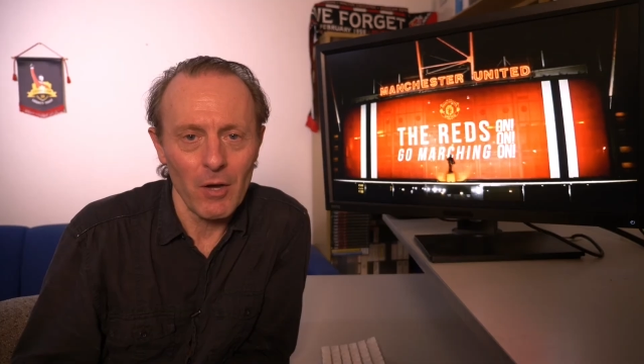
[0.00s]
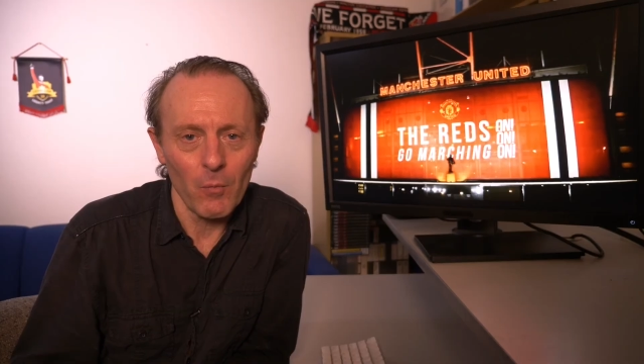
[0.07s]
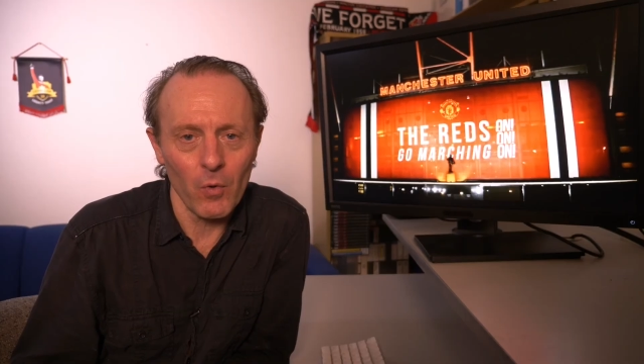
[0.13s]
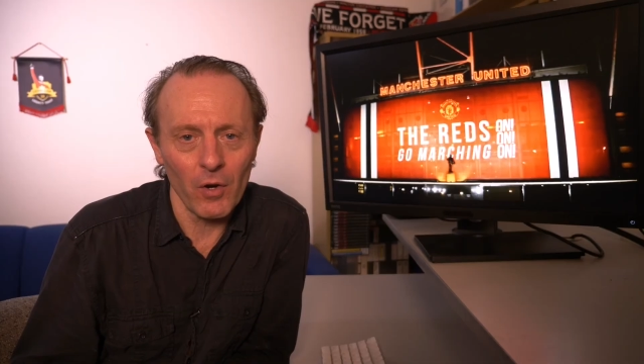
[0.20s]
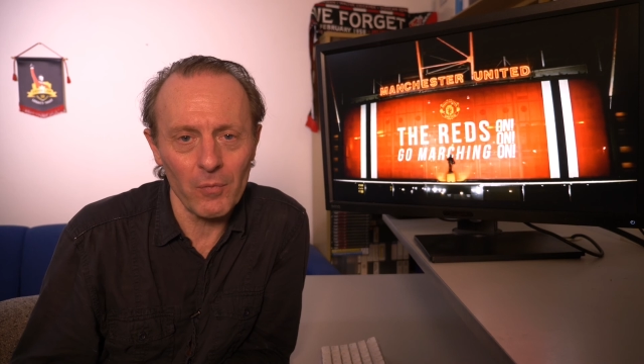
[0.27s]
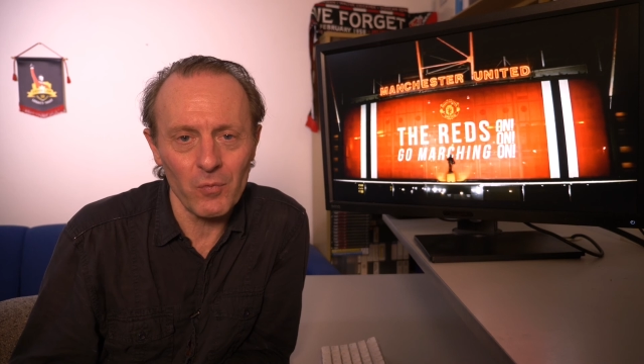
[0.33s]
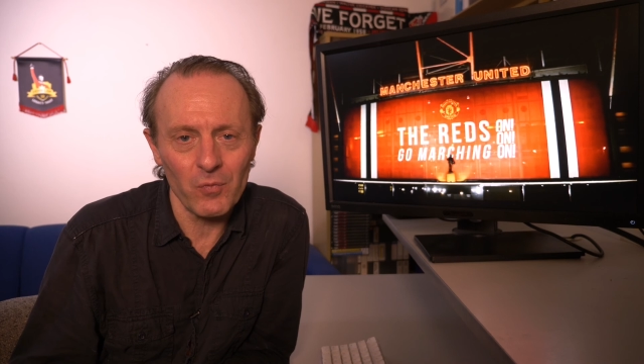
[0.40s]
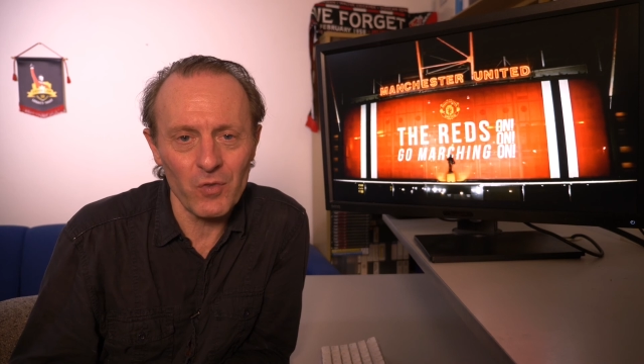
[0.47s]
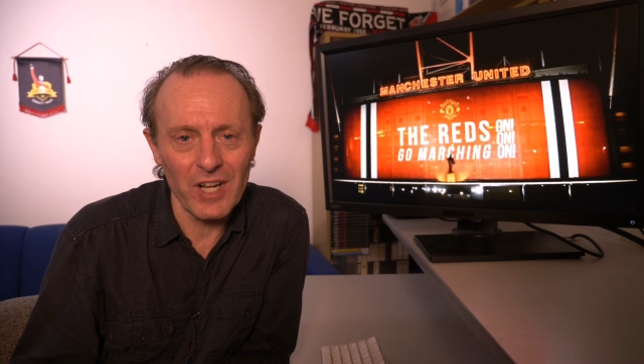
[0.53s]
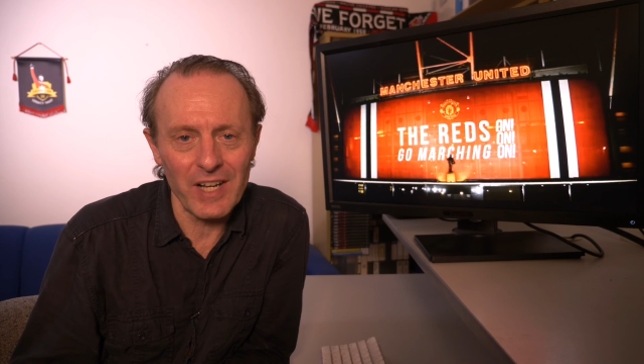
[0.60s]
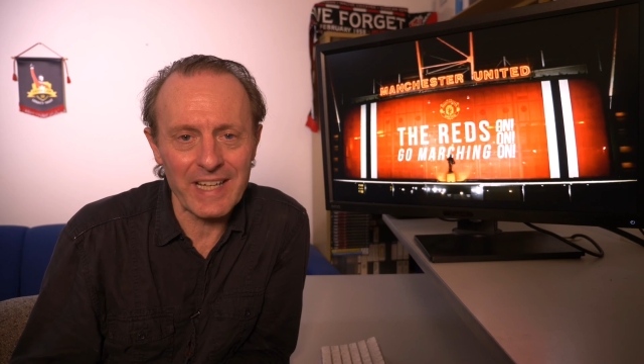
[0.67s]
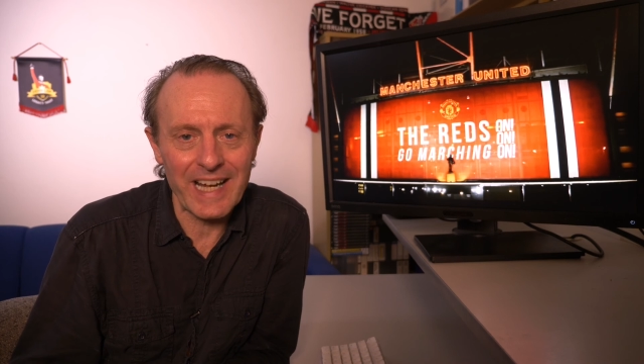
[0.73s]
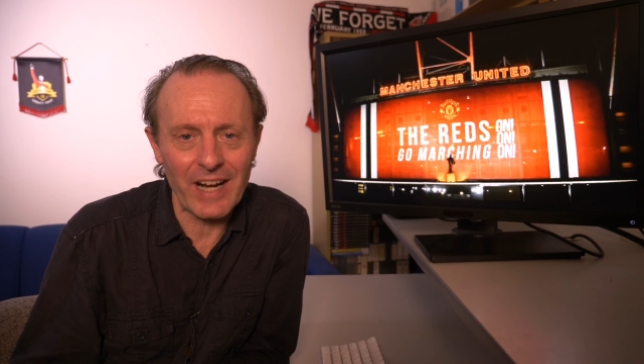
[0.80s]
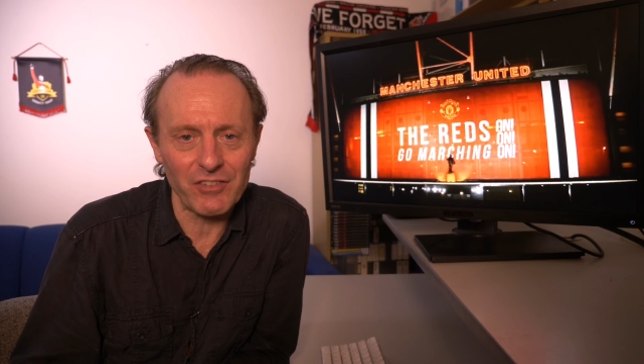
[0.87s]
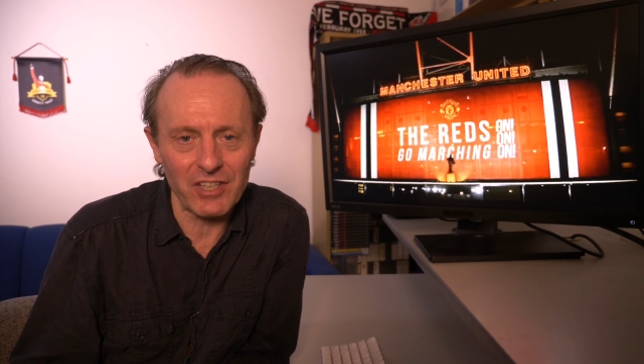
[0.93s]
What really
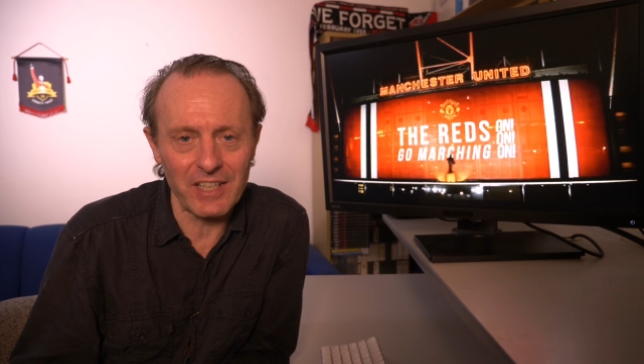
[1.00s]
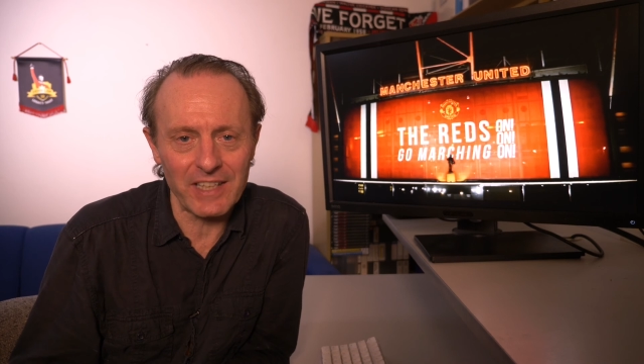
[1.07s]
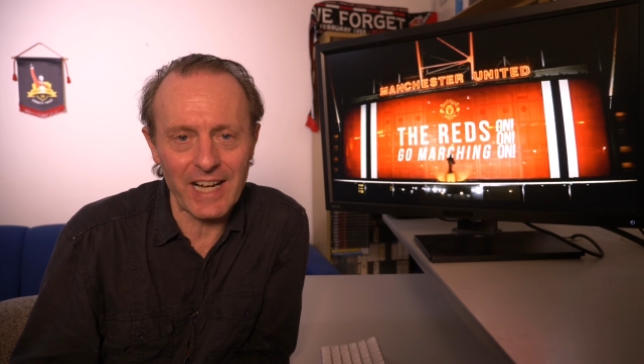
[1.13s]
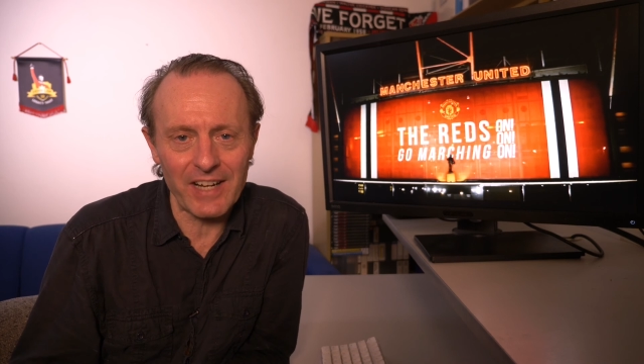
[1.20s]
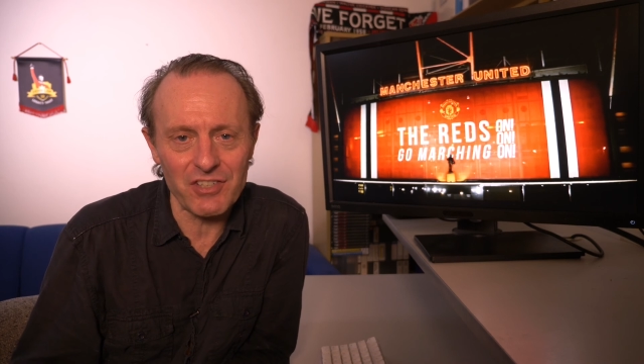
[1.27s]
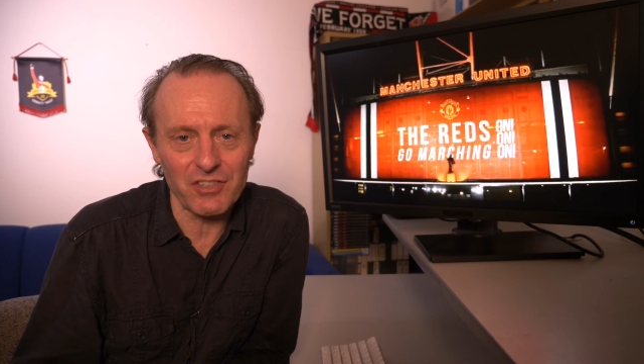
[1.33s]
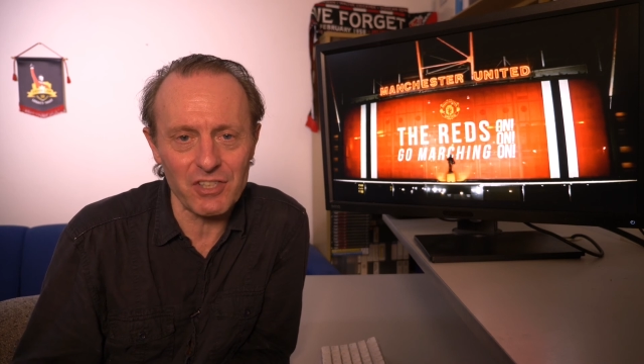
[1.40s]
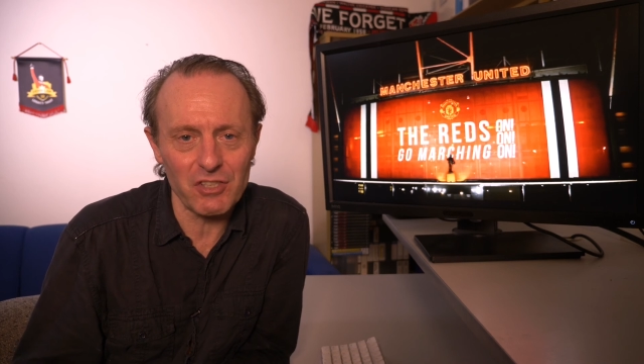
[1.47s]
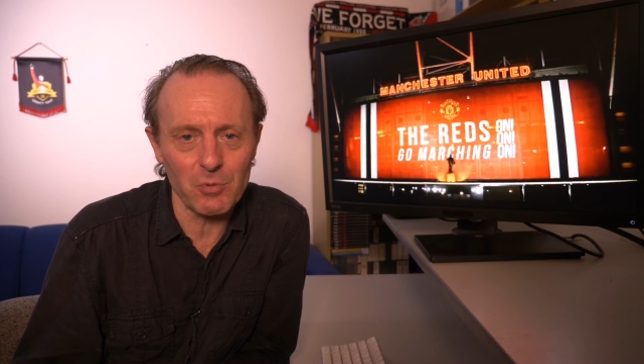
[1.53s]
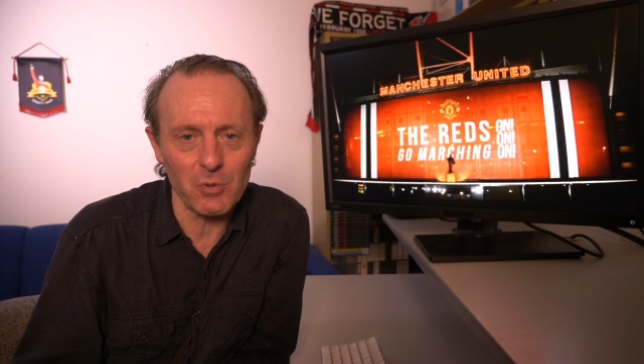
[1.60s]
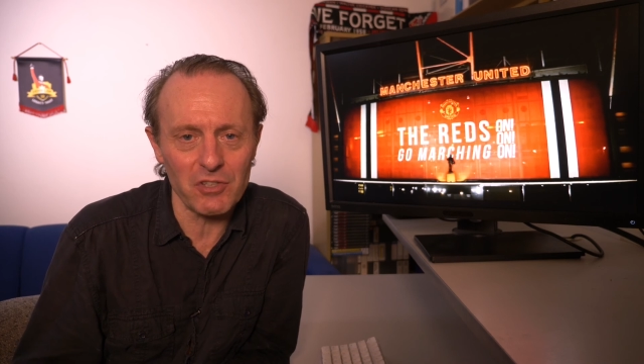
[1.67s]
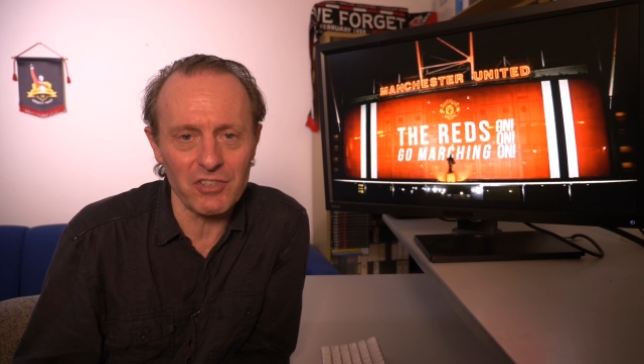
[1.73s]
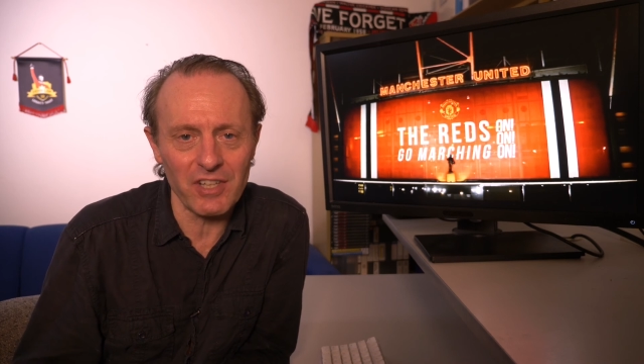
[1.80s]
counted against us was